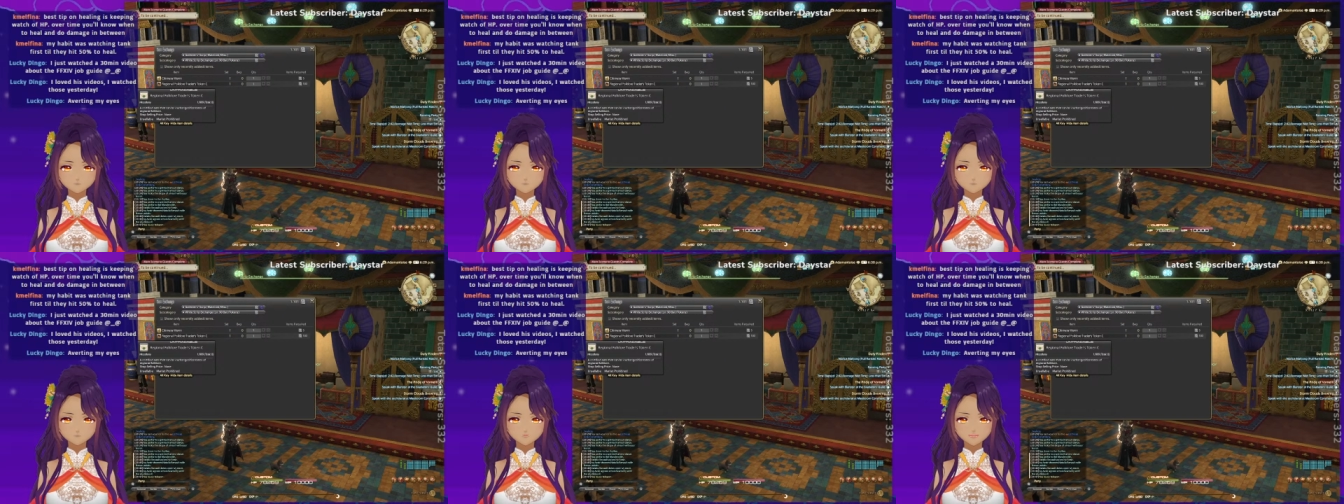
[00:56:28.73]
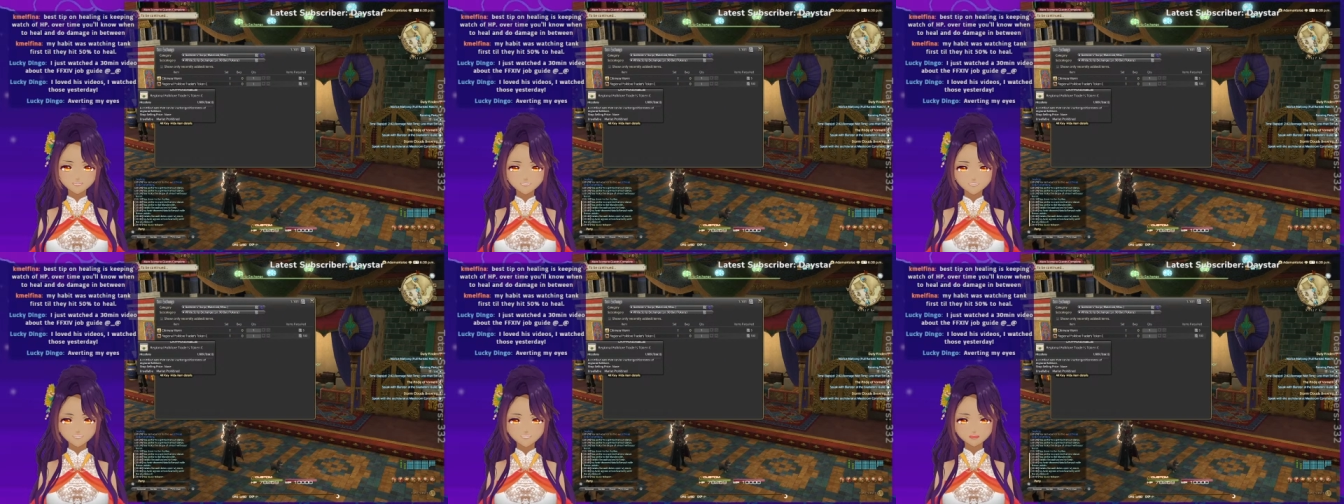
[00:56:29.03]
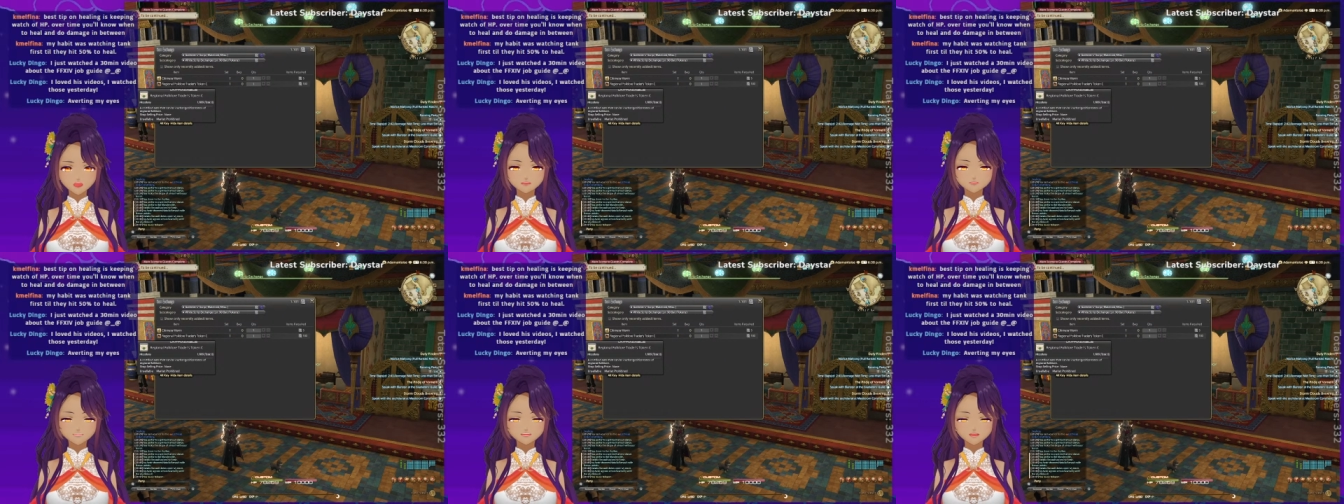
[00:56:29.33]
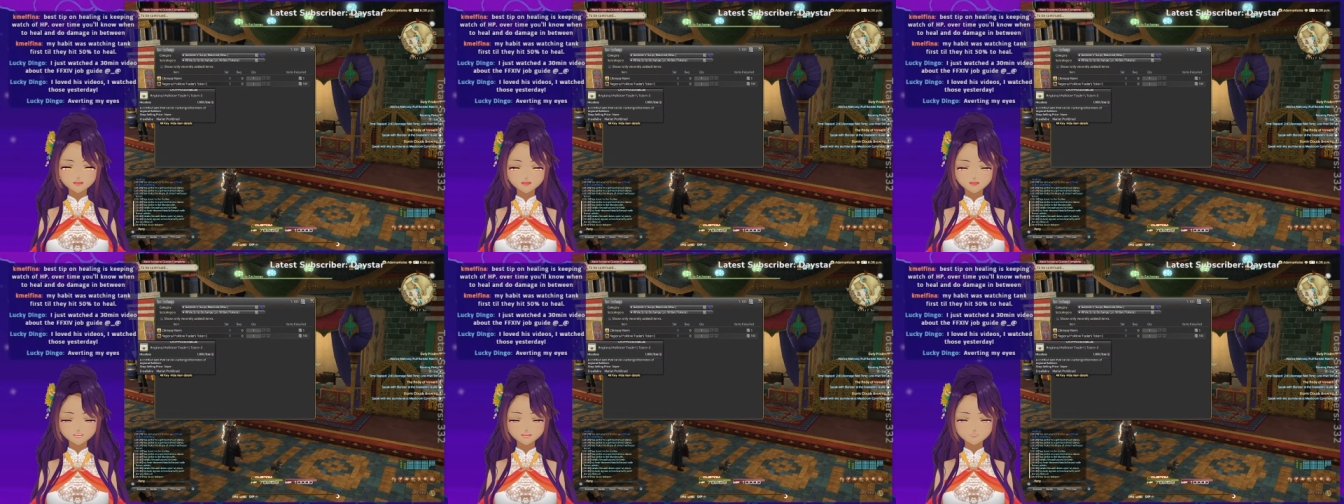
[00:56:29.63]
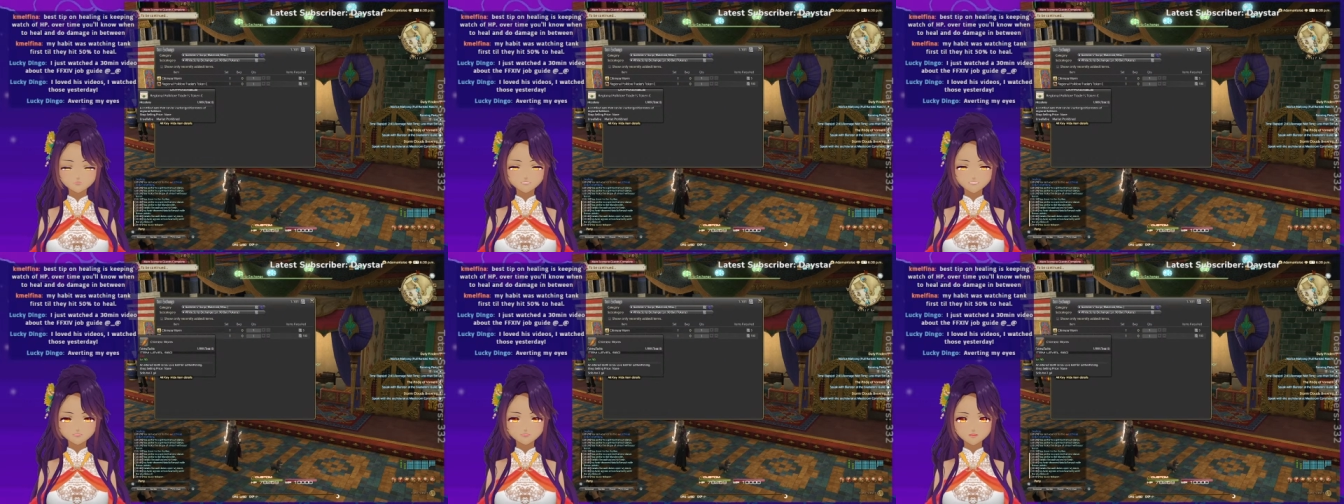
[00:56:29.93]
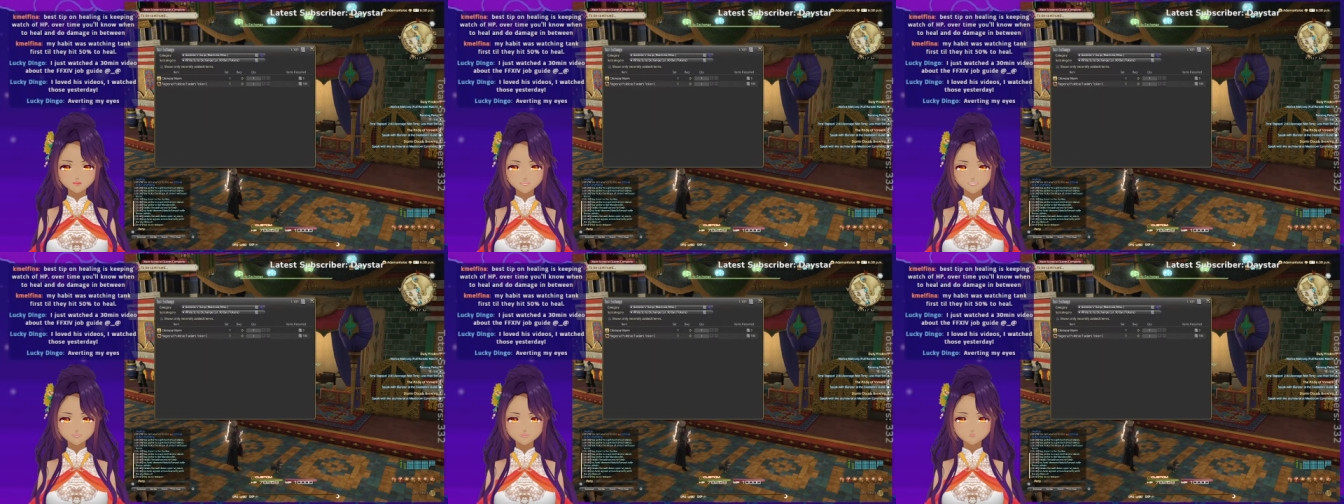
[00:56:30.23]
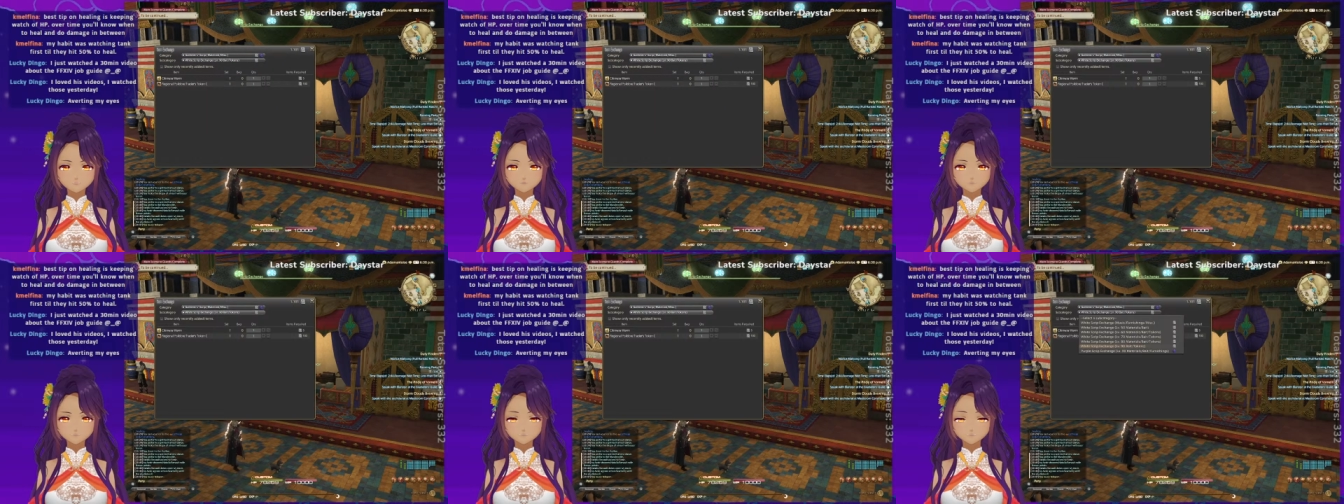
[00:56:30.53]
Okay, I don't think I have that yet,
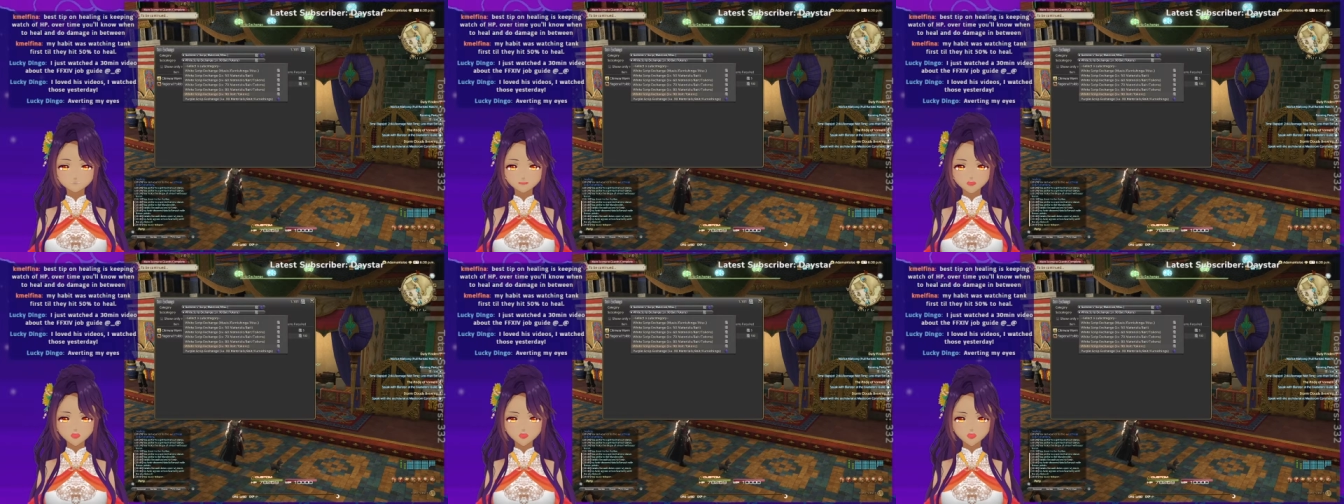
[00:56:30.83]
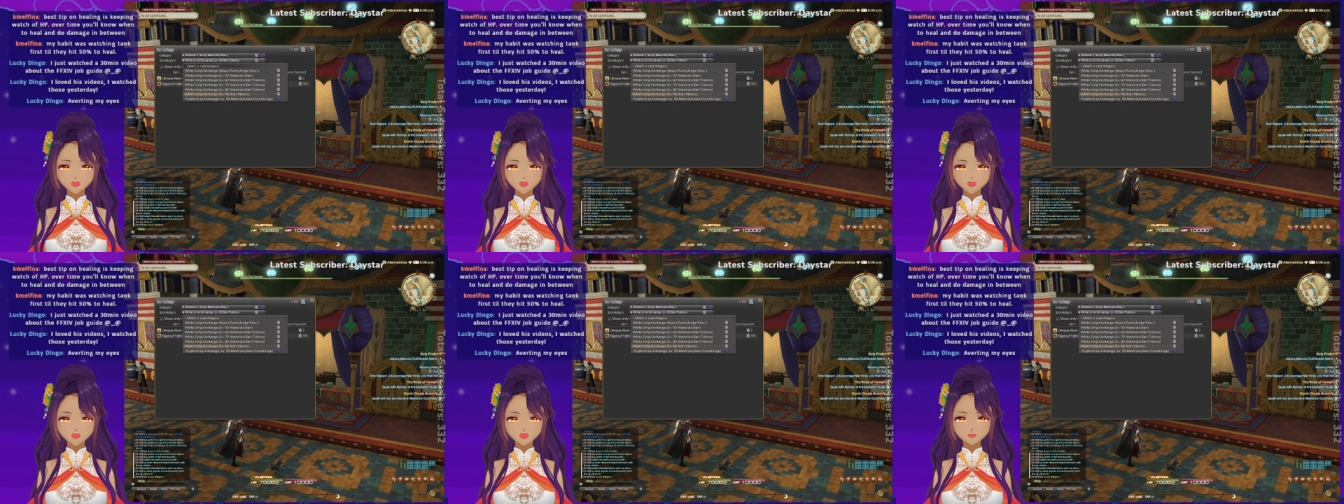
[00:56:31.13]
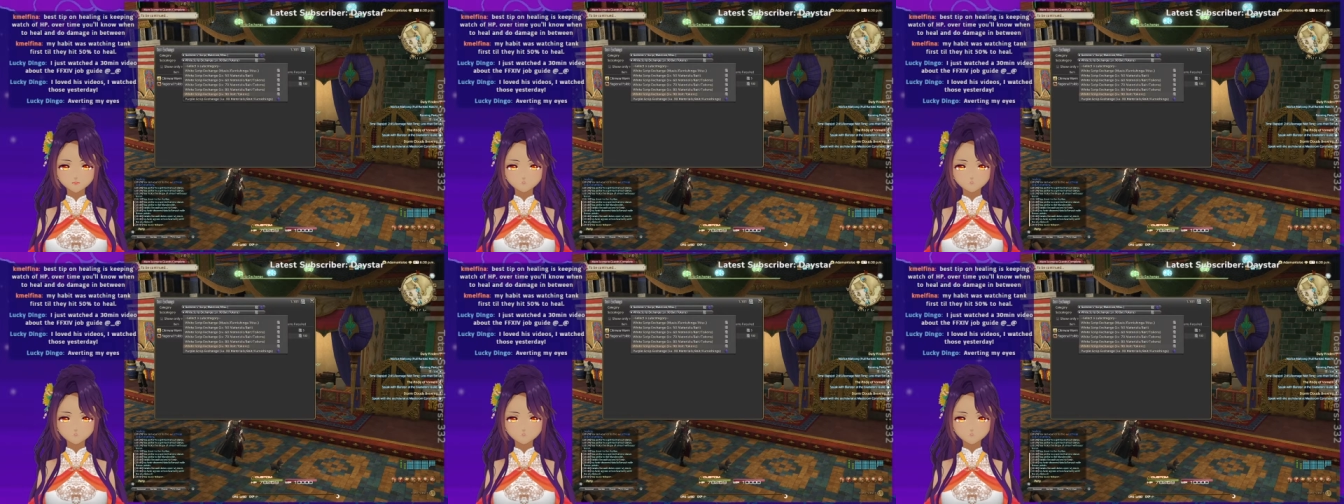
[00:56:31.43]
so...